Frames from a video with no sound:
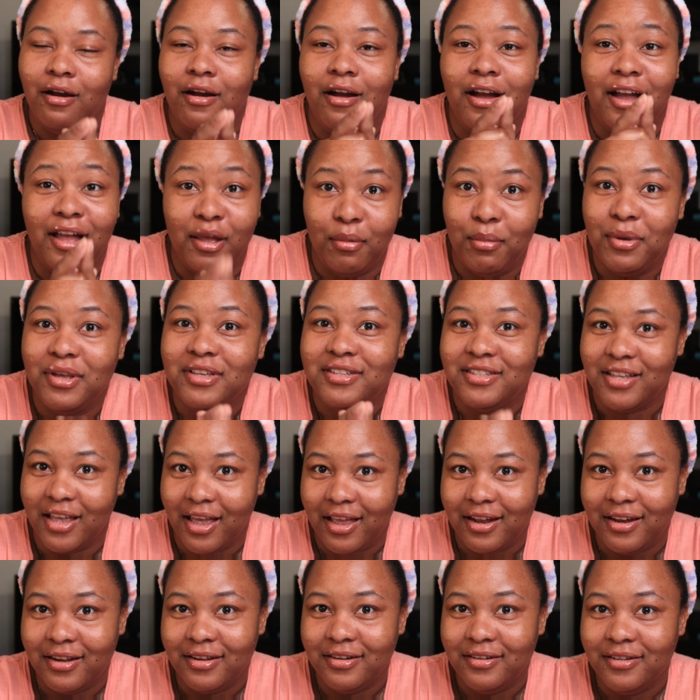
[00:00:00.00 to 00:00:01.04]
I'm
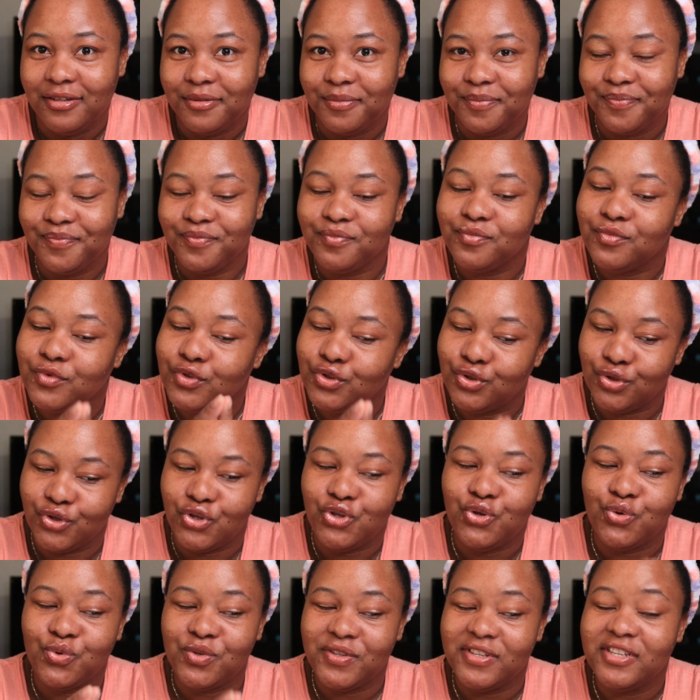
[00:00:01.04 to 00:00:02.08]
excited to
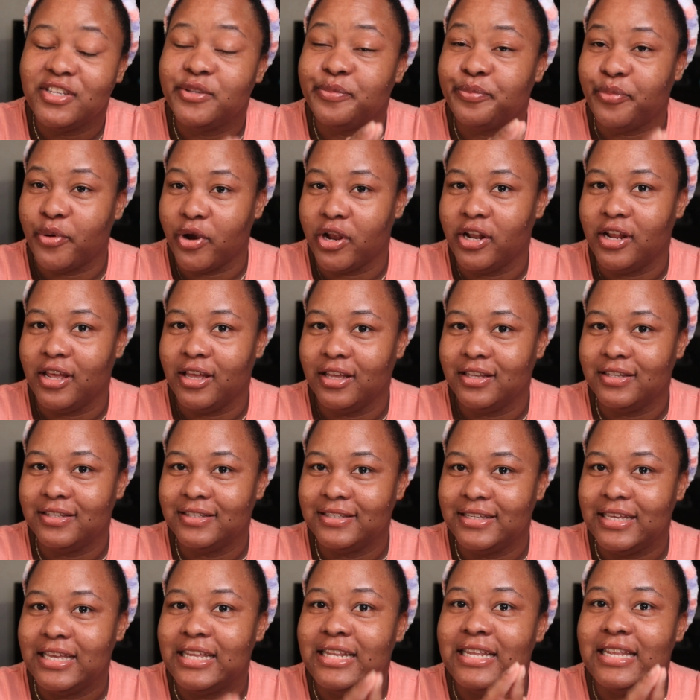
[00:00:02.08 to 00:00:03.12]
use these
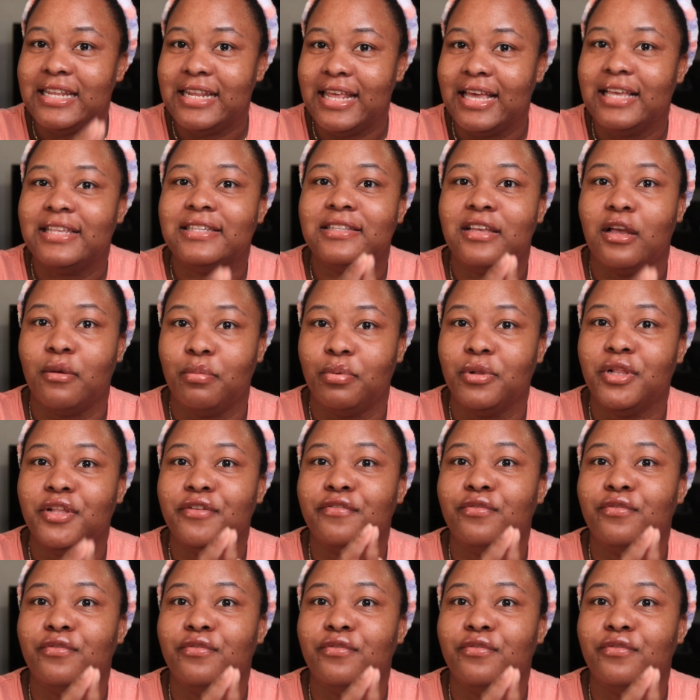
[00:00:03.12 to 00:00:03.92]
products in the next couple